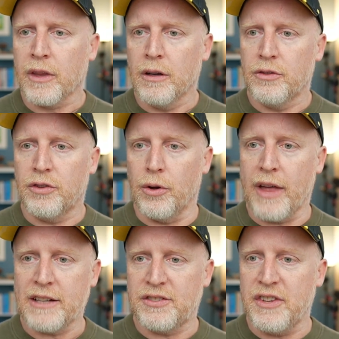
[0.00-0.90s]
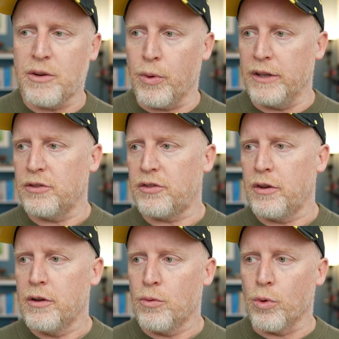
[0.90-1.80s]
So that sequence,
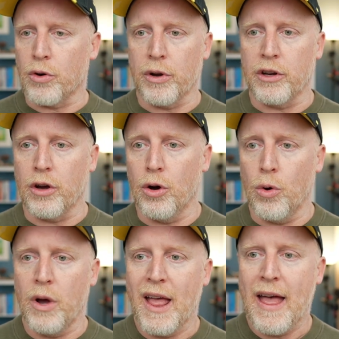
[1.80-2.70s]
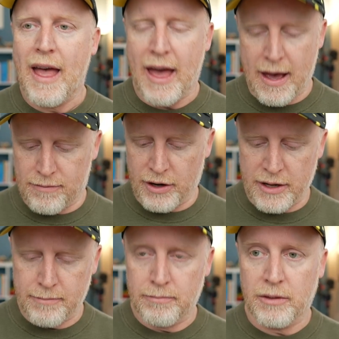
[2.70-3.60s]
we're going to go every,
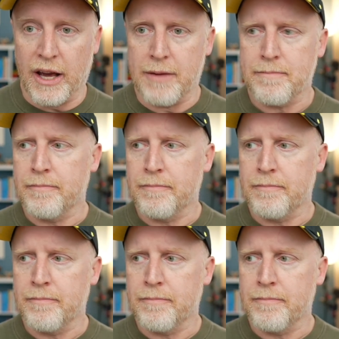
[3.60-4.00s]
okay?